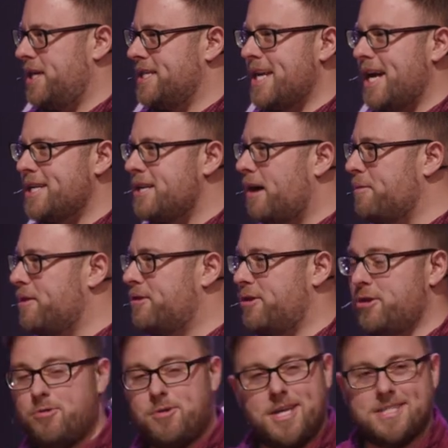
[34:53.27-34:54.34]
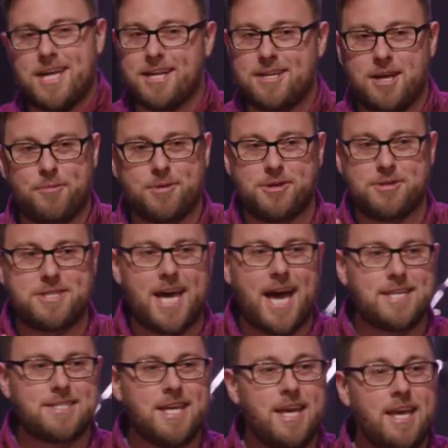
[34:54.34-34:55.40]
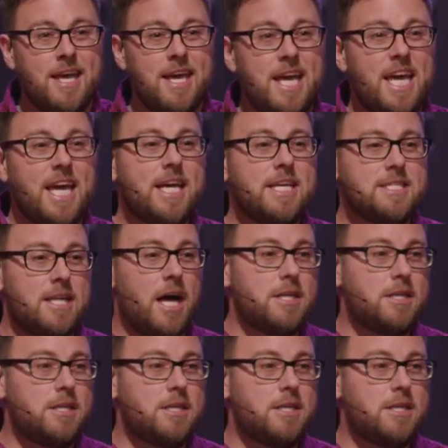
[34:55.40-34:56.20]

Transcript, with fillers: He's not done with you. He's not done with your task. He is not